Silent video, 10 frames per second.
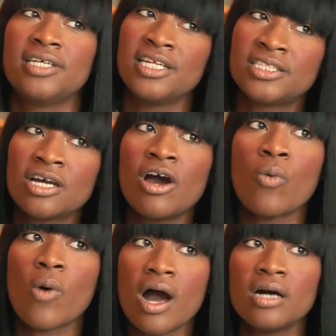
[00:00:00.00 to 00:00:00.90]
And it took her
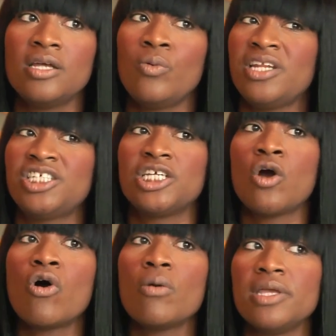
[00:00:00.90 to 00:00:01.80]
a while, and then one day she
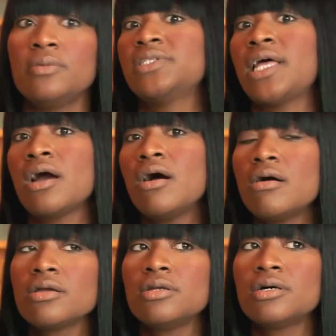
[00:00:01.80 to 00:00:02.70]
called me and was like,
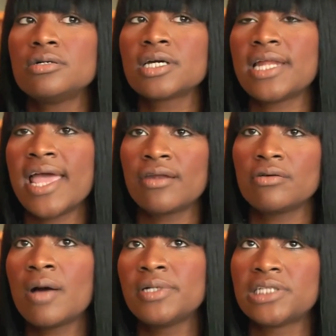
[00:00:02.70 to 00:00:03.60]
oh, can I
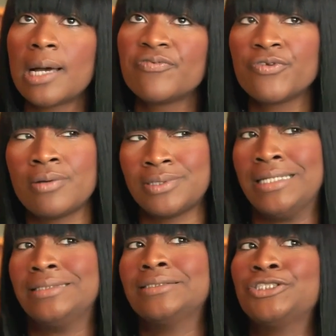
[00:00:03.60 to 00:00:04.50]
handle a couple of jobs for you? I was
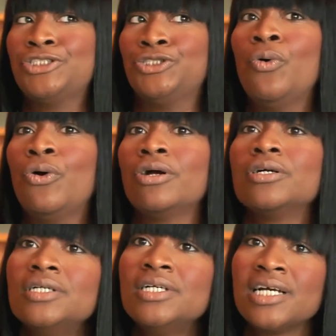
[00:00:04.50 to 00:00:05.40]
like, sure.
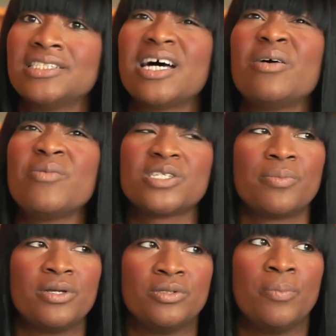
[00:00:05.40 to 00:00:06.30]
Because it was
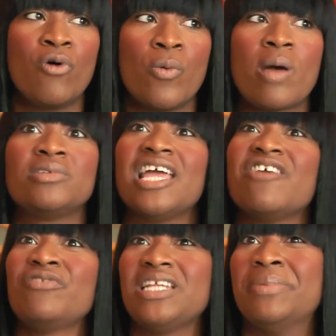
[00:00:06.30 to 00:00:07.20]
the point where I was
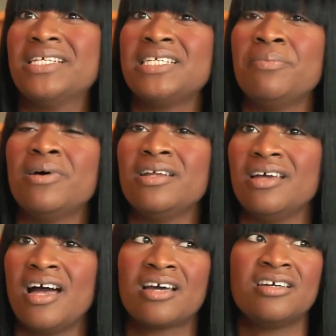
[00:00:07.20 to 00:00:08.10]
getting really busy,
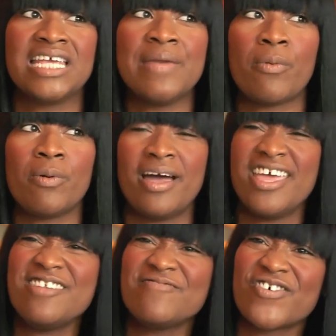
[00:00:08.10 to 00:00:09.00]
but I couldn't keep up with my
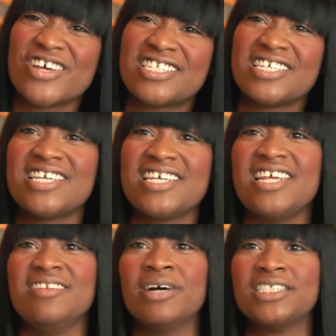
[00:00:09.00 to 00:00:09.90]
invoicing
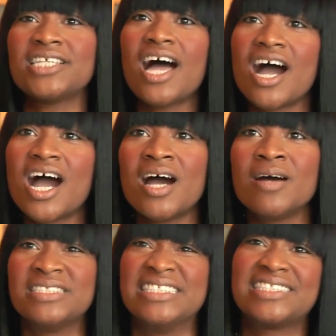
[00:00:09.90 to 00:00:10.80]
and my
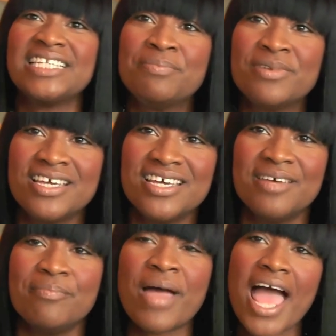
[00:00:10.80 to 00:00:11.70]
jobs and
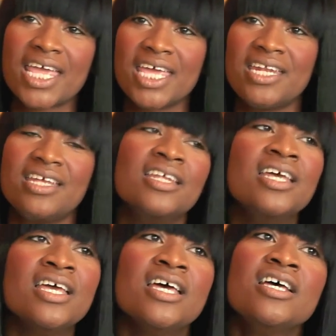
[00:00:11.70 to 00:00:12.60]
sleeping and packing. And
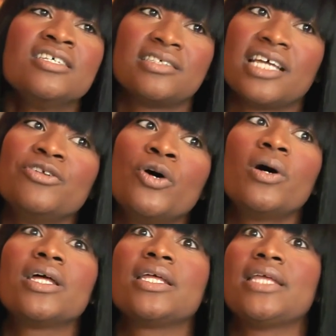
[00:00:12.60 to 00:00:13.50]
so I was like, you know
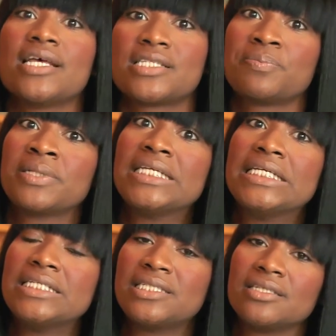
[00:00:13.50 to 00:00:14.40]
what? Yes,
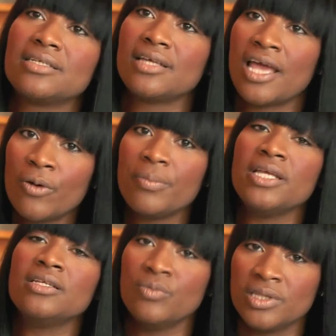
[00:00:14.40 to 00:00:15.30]
please help
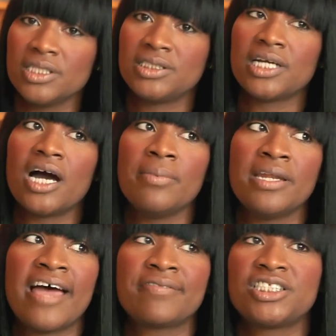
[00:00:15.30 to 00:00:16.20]
me with this job.
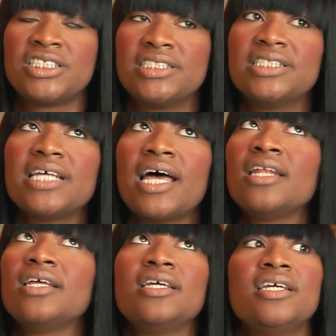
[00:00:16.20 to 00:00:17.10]
And after she did
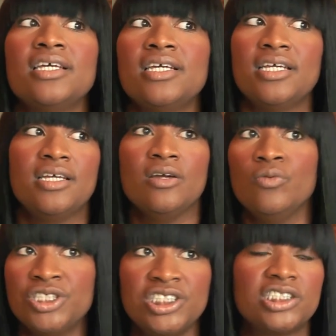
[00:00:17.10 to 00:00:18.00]
that,
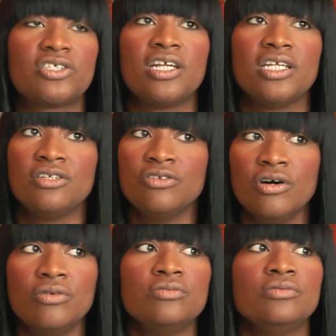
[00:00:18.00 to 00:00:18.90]
she just started,
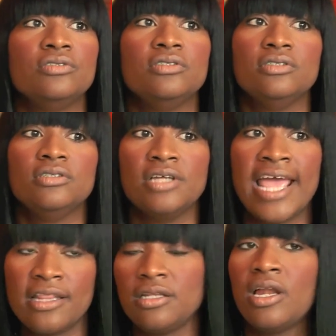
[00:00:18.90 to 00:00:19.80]

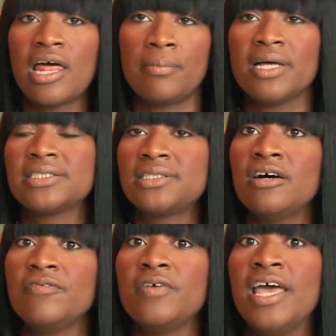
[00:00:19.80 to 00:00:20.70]
handling a lot of my
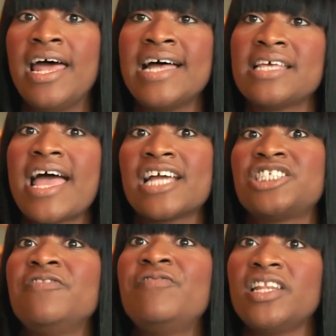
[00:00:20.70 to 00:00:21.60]
stuff. And I had to
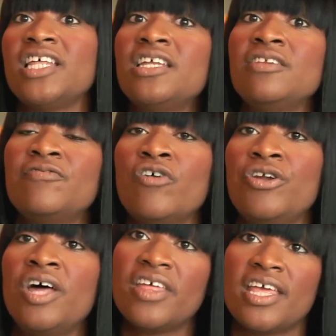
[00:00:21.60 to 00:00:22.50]
actually fill in
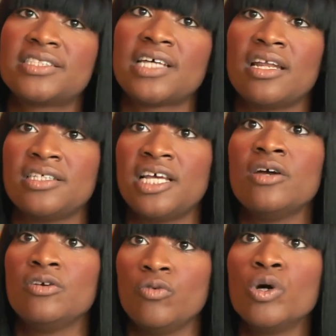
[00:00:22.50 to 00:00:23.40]
for another hairstylist
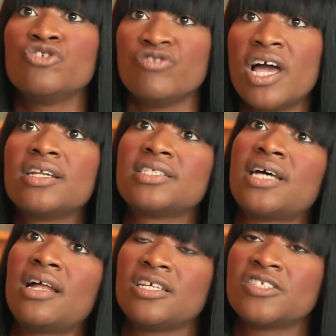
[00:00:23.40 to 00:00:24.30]
that was Rihanna's
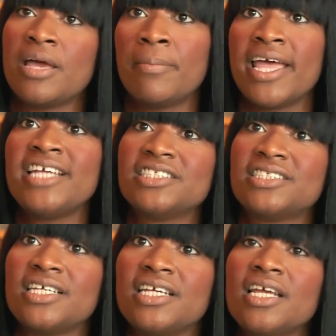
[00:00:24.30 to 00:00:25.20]
stylist at my
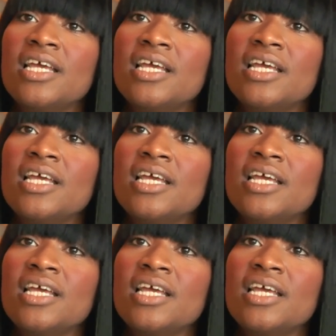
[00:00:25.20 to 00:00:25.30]
agency.